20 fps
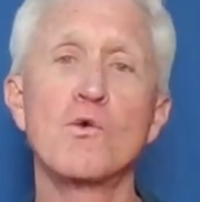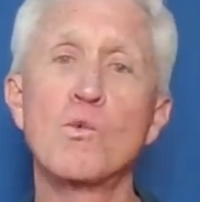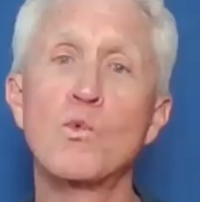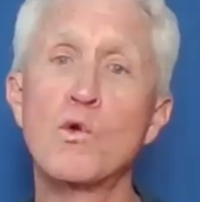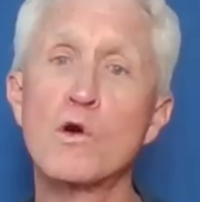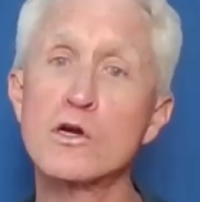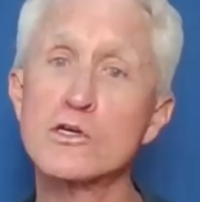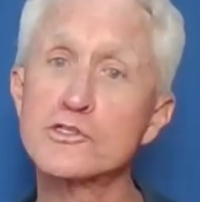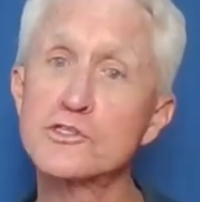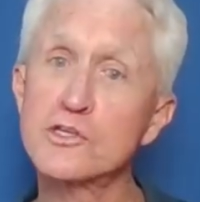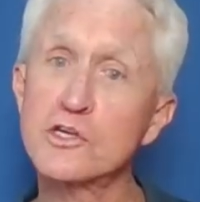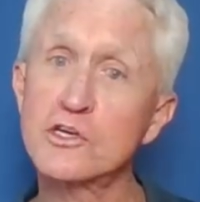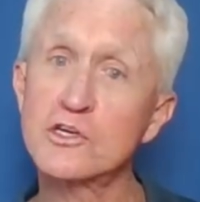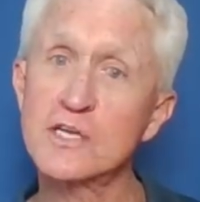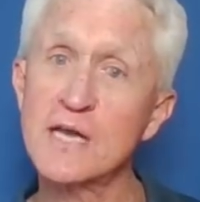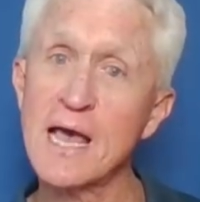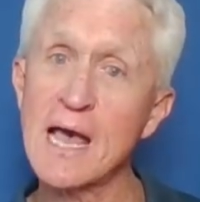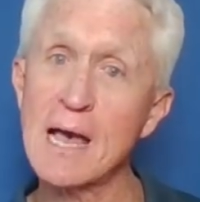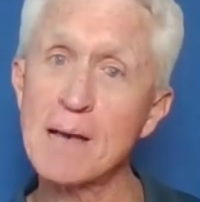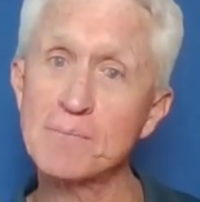The worst
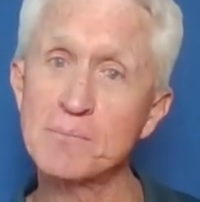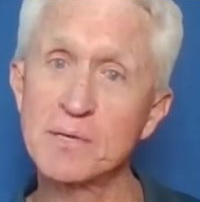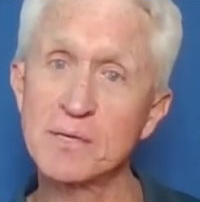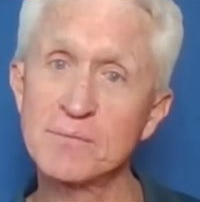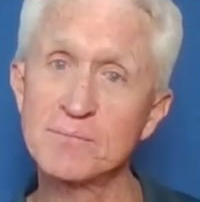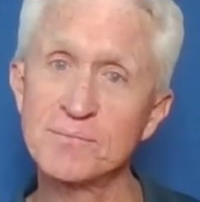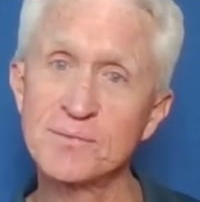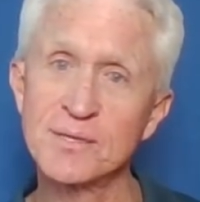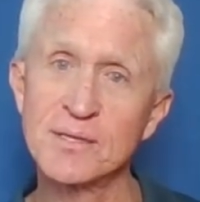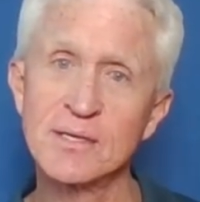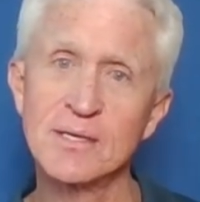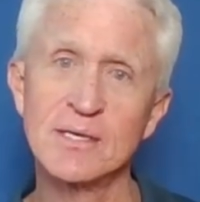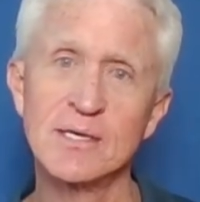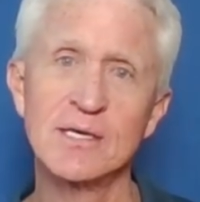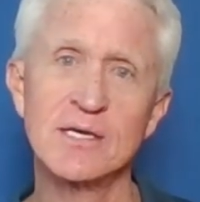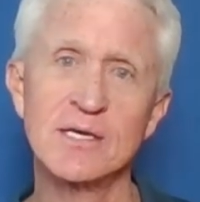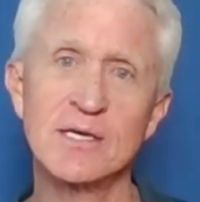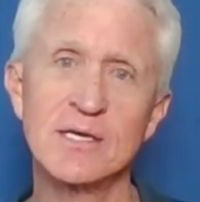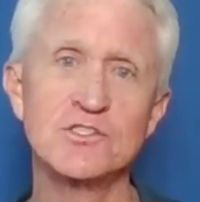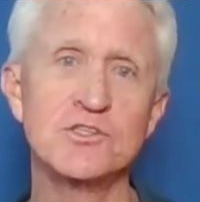that could happen
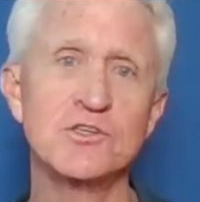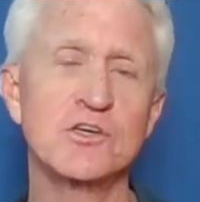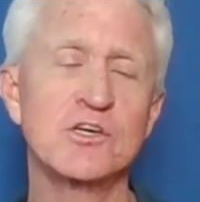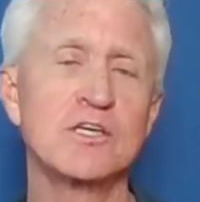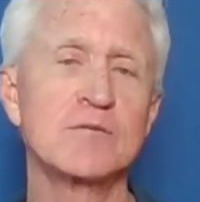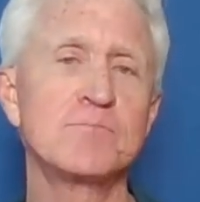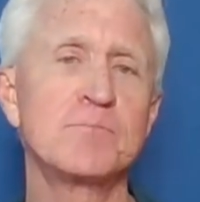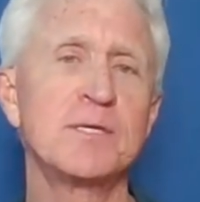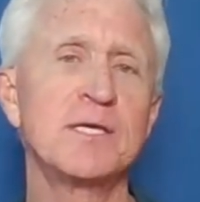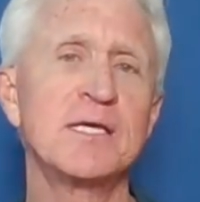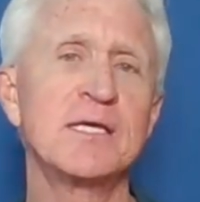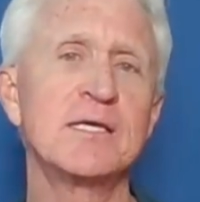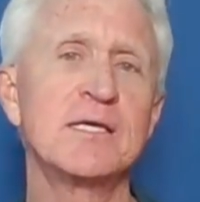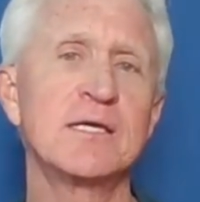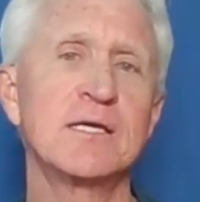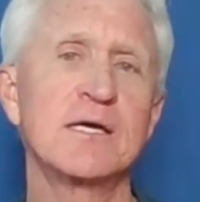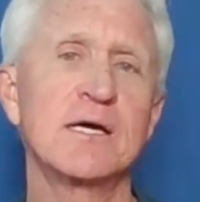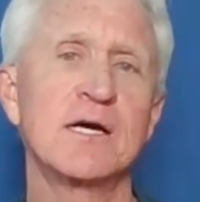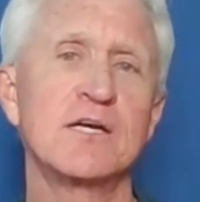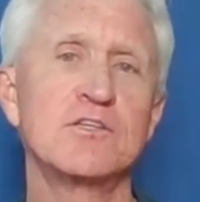is you could
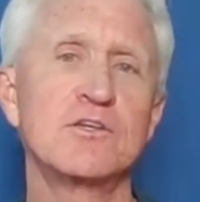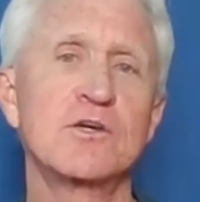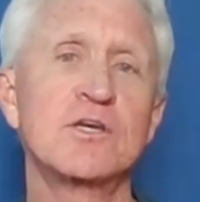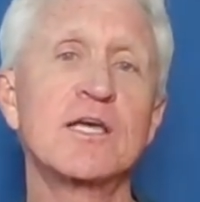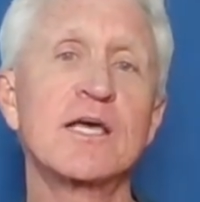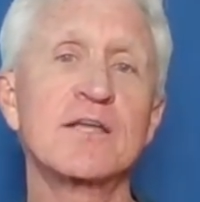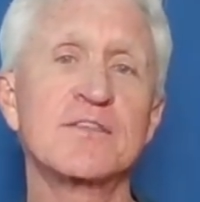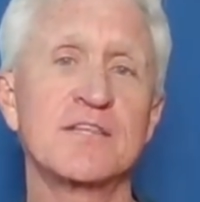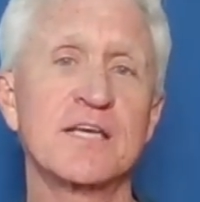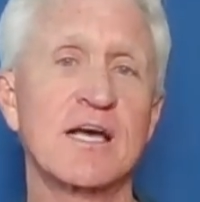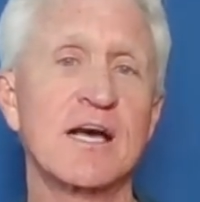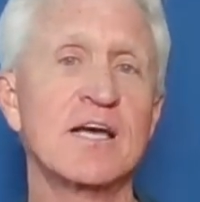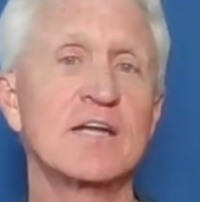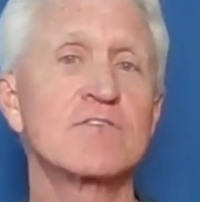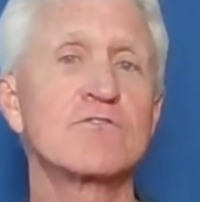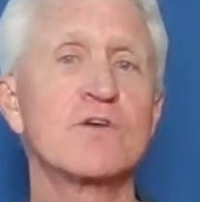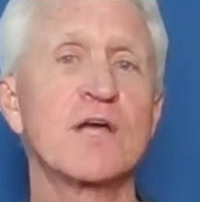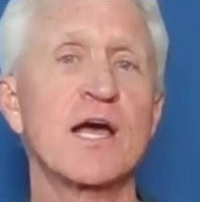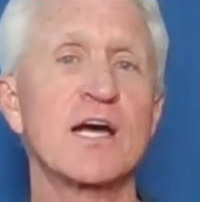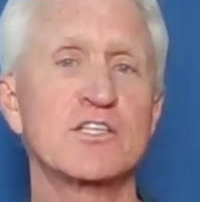be uh, you could get the
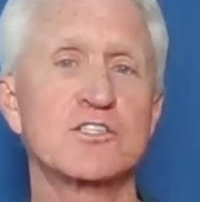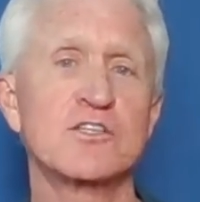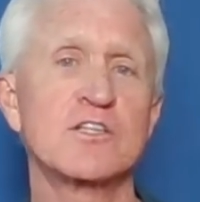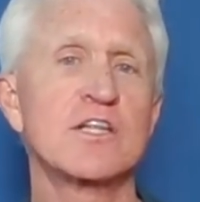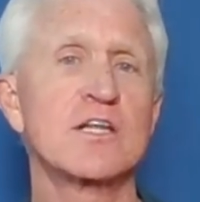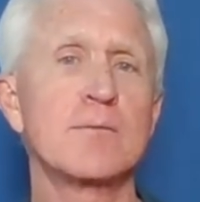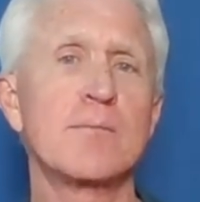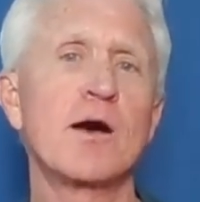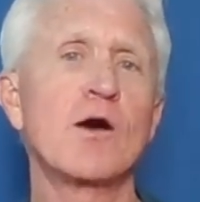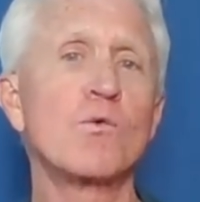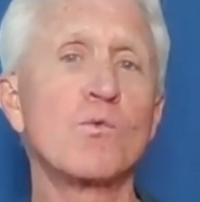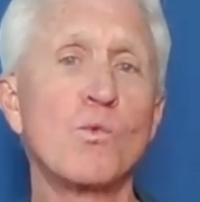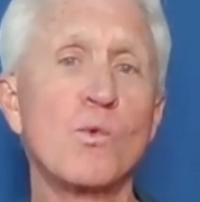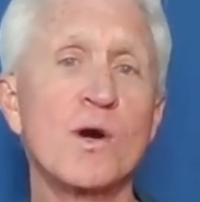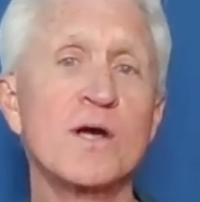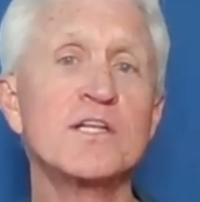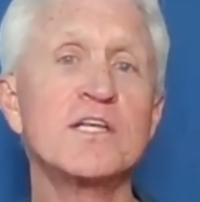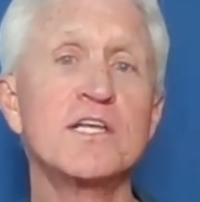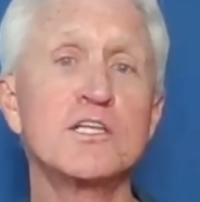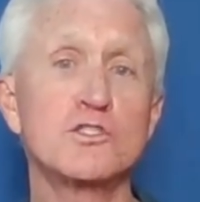kind of reaction that about
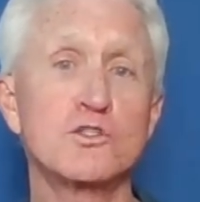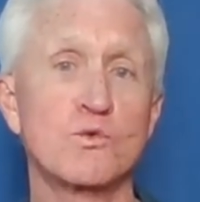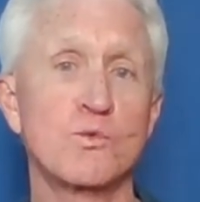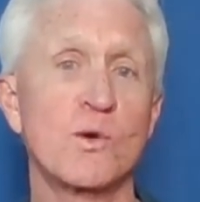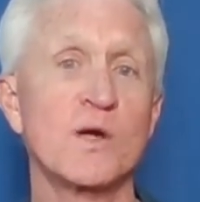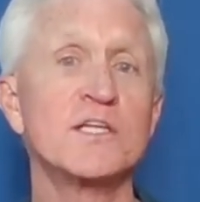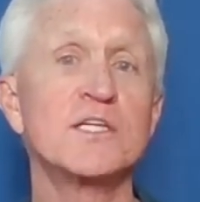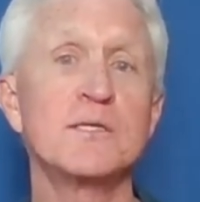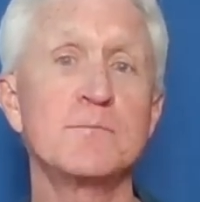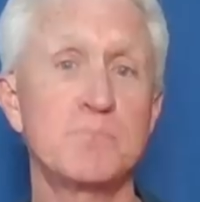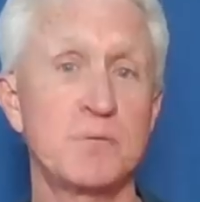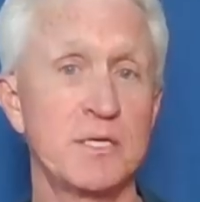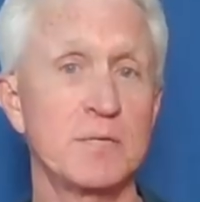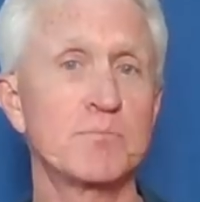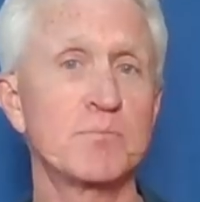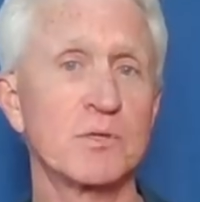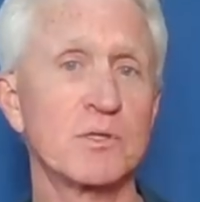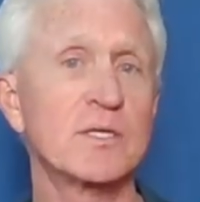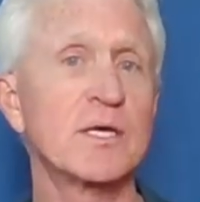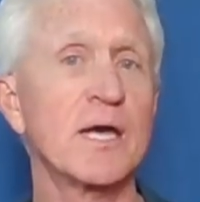one in 20
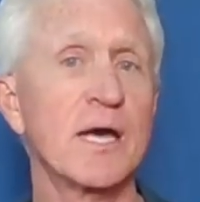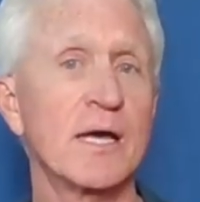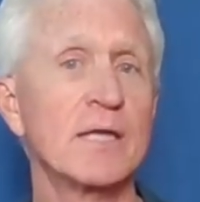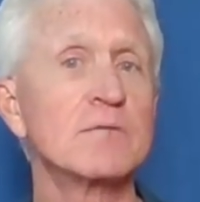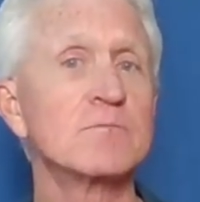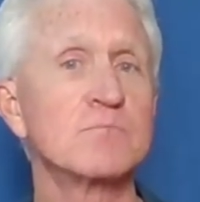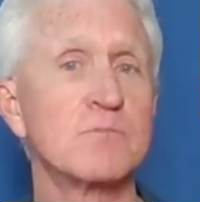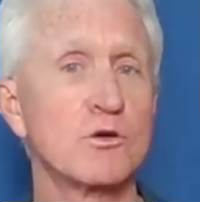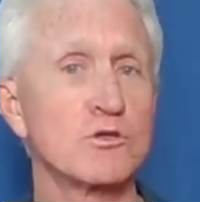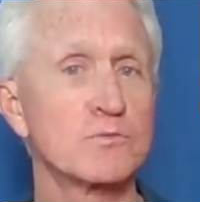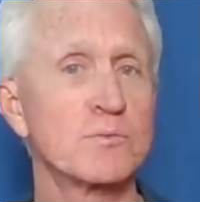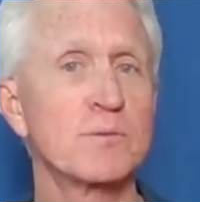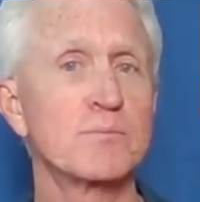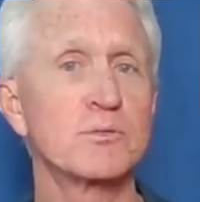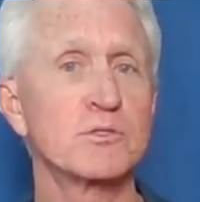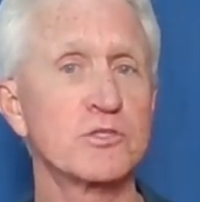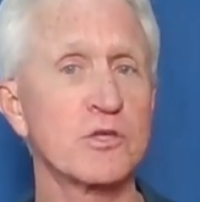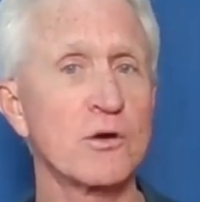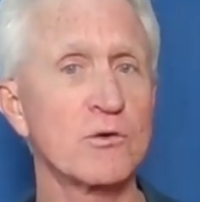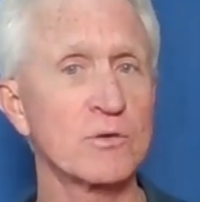people get. Most
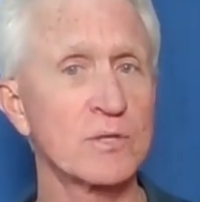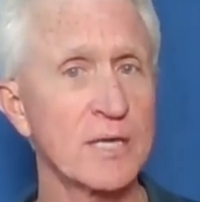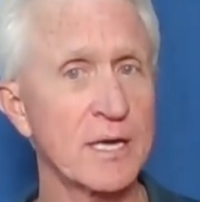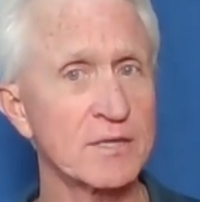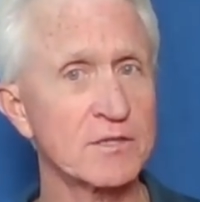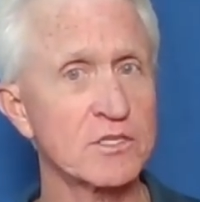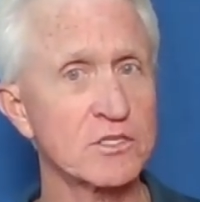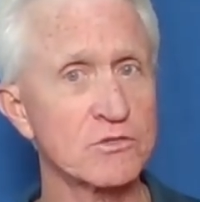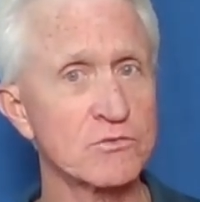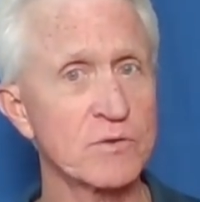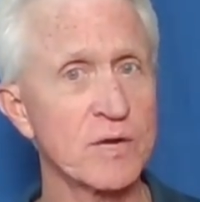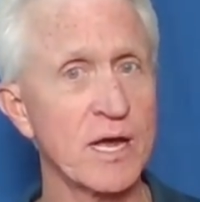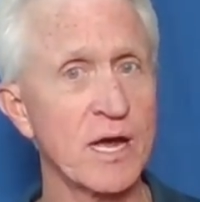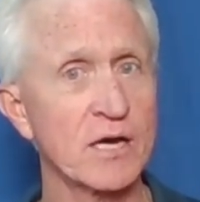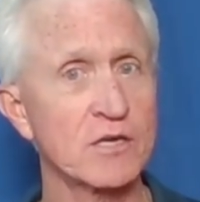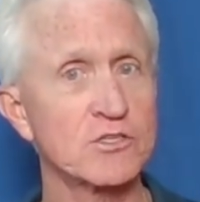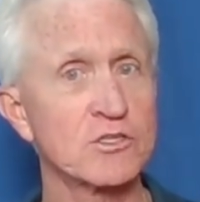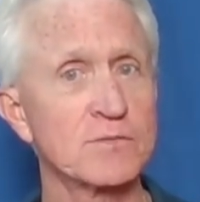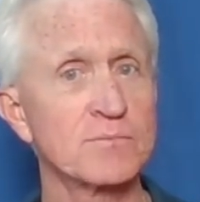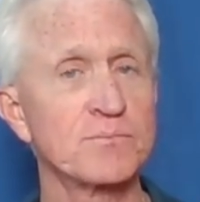people don't get this
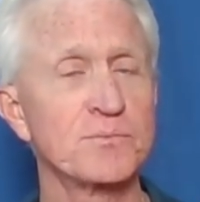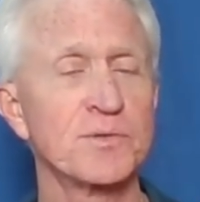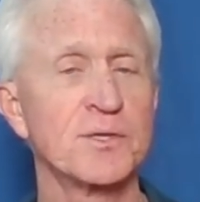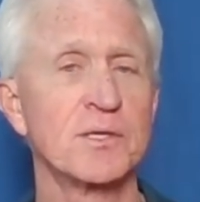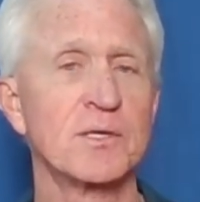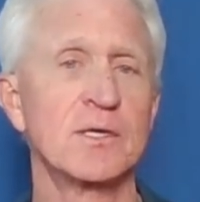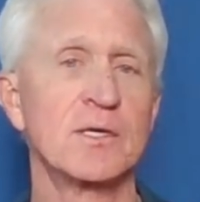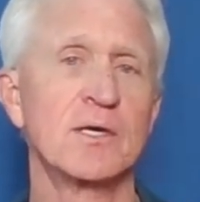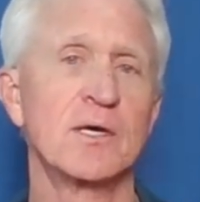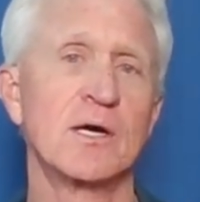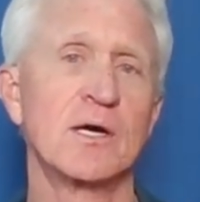reaction,